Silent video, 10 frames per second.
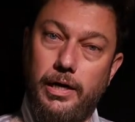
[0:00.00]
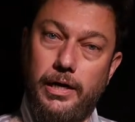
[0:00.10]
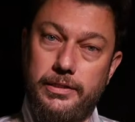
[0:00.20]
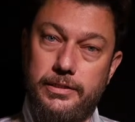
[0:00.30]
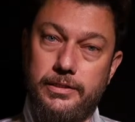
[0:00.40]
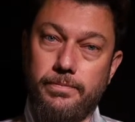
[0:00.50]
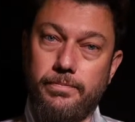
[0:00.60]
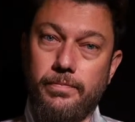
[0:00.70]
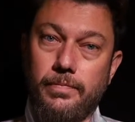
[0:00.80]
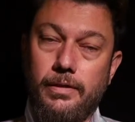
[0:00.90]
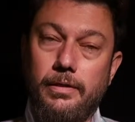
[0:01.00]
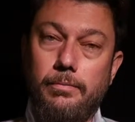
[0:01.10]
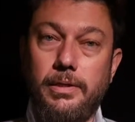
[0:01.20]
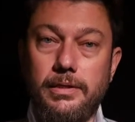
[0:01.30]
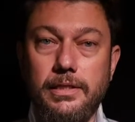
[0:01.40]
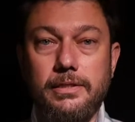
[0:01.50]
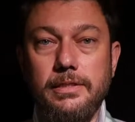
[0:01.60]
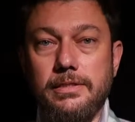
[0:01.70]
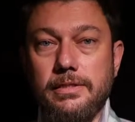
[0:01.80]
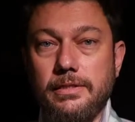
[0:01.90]
eyes, but it
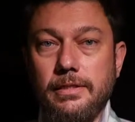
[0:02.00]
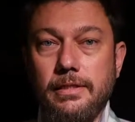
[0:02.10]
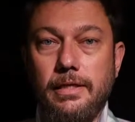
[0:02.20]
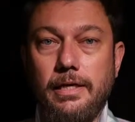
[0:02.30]
is